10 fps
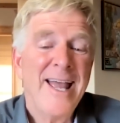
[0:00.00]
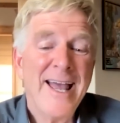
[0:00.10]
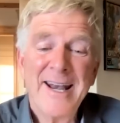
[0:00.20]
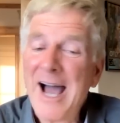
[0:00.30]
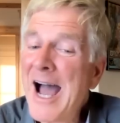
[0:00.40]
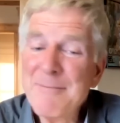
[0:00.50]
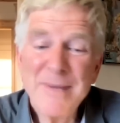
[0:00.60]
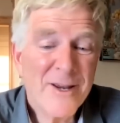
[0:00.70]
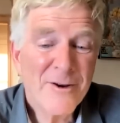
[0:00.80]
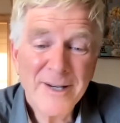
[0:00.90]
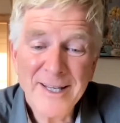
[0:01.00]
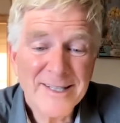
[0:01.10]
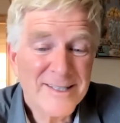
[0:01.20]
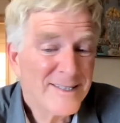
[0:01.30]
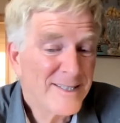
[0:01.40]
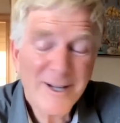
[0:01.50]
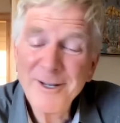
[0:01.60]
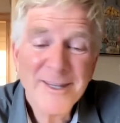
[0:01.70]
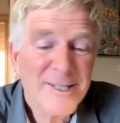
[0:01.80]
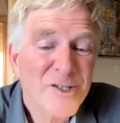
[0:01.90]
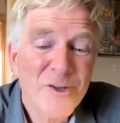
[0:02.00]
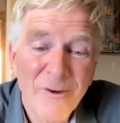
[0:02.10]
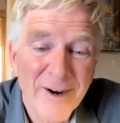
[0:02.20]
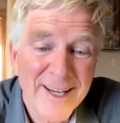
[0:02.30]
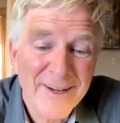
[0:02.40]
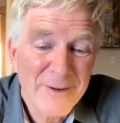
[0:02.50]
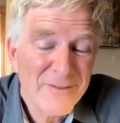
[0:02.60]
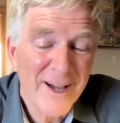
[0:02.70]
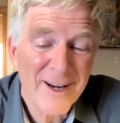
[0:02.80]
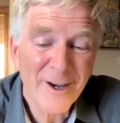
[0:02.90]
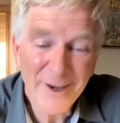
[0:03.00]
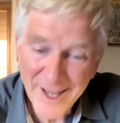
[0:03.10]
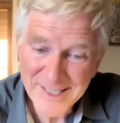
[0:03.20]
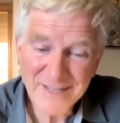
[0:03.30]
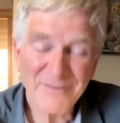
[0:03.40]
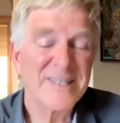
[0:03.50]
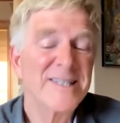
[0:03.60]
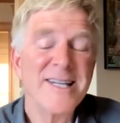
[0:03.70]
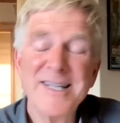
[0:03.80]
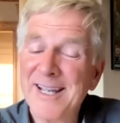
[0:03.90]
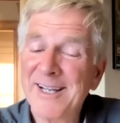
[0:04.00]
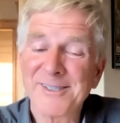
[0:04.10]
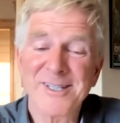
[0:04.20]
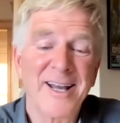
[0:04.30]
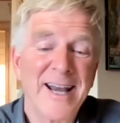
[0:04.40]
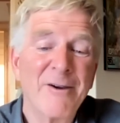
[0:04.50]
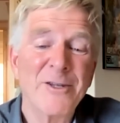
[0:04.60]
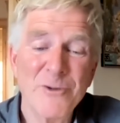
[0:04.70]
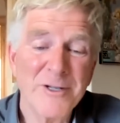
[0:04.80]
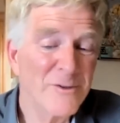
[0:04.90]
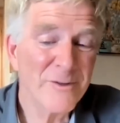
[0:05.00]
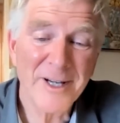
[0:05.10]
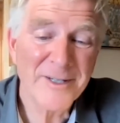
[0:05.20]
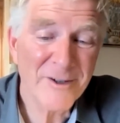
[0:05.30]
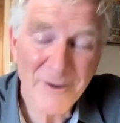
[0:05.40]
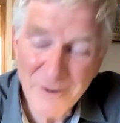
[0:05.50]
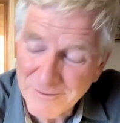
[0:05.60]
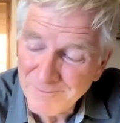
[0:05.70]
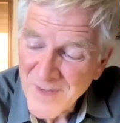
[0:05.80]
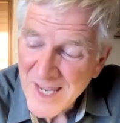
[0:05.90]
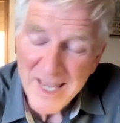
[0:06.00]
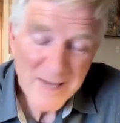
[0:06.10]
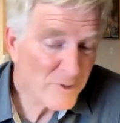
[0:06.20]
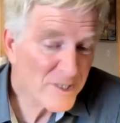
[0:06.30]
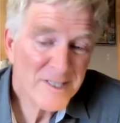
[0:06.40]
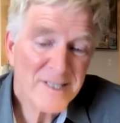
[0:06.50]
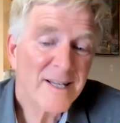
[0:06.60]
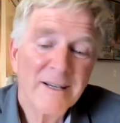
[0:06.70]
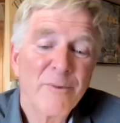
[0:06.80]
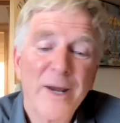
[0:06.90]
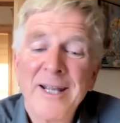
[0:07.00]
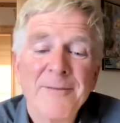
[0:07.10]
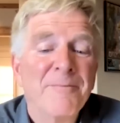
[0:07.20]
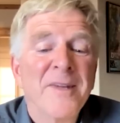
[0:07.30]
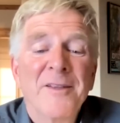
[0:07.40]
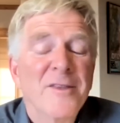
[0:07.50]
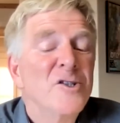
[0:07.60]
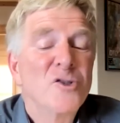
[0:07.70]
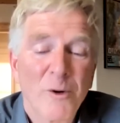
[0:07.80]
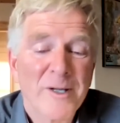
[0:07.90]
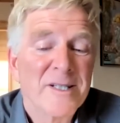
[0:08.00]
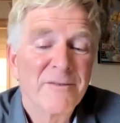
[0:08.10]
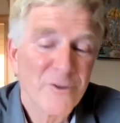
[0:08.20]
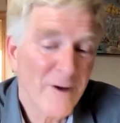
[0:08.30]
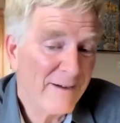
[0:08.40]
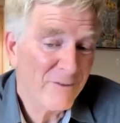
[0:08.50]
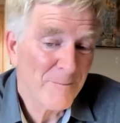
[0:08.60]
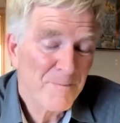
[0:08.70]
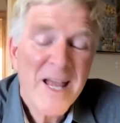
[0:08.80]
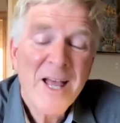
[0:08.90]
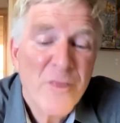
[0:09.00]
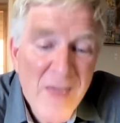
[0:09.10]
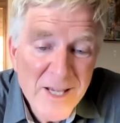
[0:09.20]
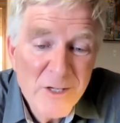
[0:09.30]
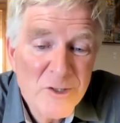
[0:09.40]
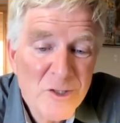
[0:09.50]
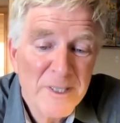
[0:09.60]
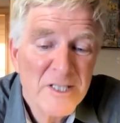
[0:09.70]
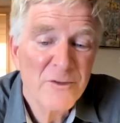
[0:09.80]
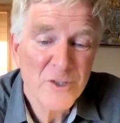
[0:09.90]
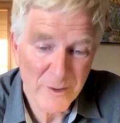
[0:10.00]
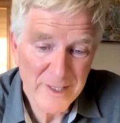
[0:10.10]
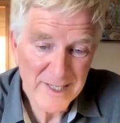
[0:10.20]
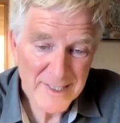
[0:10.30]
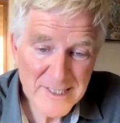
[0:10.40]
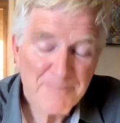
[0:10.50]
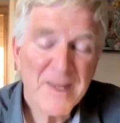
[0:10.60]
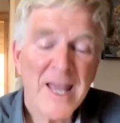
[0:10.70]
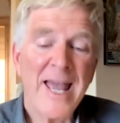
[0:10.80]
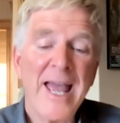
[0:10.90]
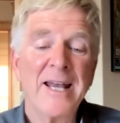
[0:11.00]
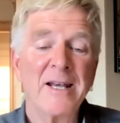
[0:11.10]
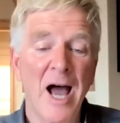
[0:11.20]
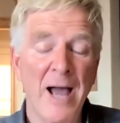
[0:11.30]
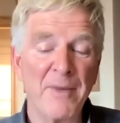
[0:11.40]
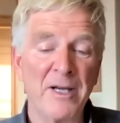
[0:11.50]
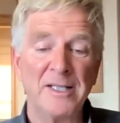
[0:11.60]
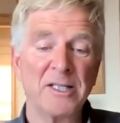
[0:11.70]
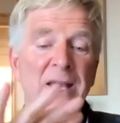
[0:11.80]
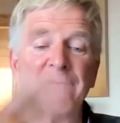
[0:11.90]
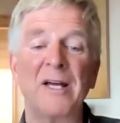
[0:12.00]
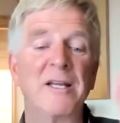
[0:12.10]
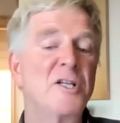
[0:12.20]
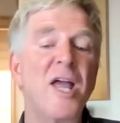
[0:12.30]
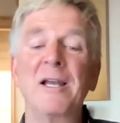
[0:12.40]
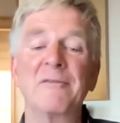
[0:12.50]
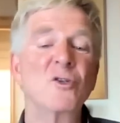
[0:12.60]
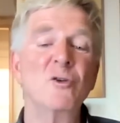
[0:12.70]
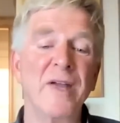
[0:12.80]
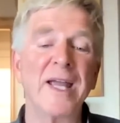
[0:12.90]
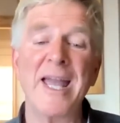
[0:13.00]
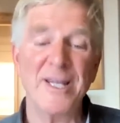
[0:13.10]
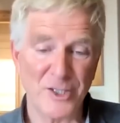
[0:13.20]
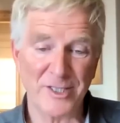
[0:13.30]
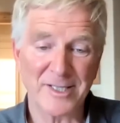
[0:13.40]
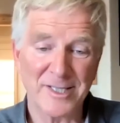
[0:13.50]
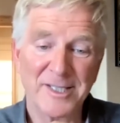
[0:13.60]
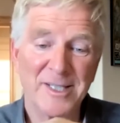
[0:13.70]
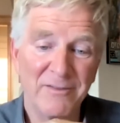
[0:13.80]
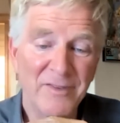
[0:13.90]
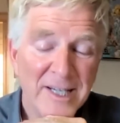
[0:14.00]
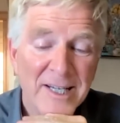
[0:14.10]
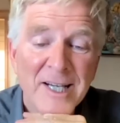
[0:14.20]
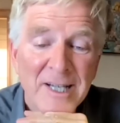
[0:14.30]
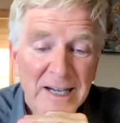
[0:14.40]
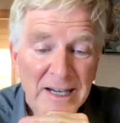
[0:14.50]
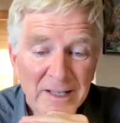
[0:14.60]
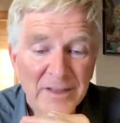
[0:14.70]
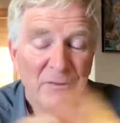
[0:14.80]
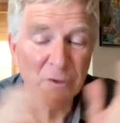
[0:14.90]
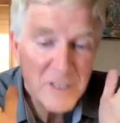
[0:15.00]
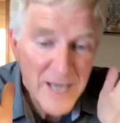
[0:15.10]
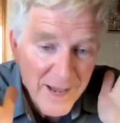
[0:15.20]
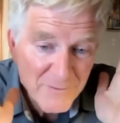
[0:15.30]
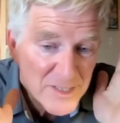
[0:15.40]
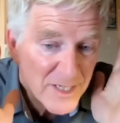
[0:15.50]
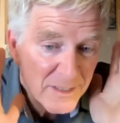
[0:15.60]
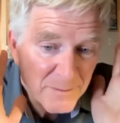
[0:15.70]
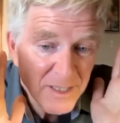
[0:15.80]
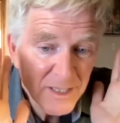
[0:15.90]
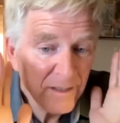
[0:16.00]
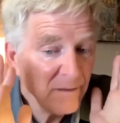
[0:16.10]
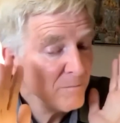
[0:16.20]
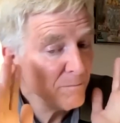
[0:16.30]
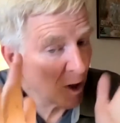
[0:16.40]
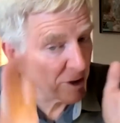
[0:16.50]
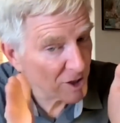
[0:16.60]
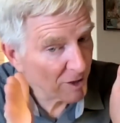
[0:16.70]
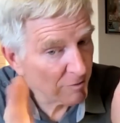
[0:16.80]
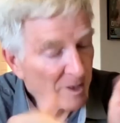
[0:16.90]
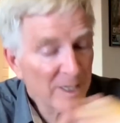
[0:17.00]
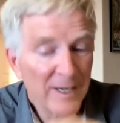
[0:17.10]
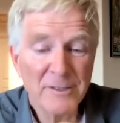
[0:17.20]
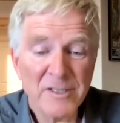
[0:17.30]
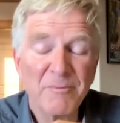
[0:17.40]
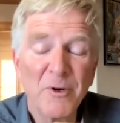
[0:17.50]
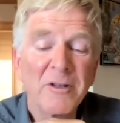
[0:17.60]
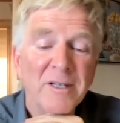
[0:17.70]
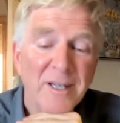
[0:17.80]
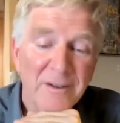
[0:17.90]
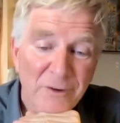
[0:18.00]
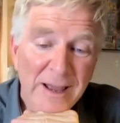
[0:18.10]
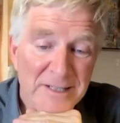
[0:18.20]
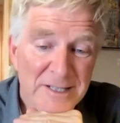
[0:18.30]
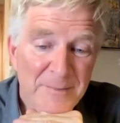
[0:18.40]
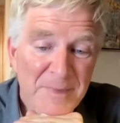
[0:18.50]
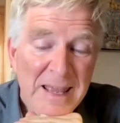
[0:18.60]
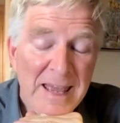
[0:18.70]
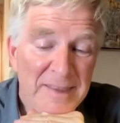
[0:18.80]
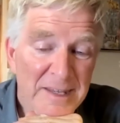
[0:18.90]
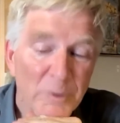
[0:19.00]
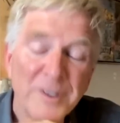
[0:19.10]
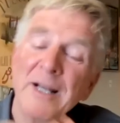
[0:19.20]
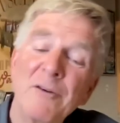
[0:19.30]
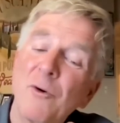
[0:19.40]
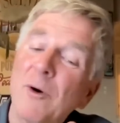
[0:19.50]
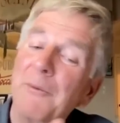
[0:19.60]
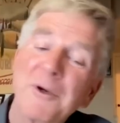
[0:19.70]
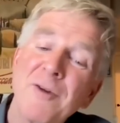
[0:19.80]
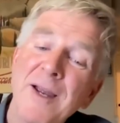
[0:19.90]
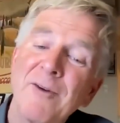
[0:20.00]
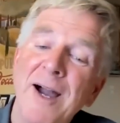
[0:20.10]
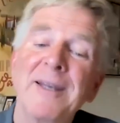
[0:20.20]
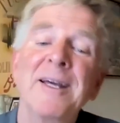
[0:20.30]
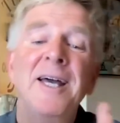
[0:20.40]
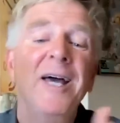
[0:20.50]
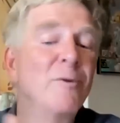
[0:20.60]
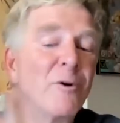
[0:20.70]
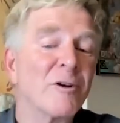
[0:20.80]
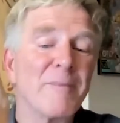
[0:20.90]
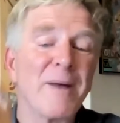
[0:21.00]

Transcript: and I'm here to tell you the story. We've got lots of details on how you can do it on your own, and we're just celebrating the joys of travel. Thank you so much for joining us. And I'm gonna, it's kind of a tale of two vacations this evening. Uh, the first half is going to be barging through the canals of Burgundy in France. And then we'll take a four hour train ride and we'll go to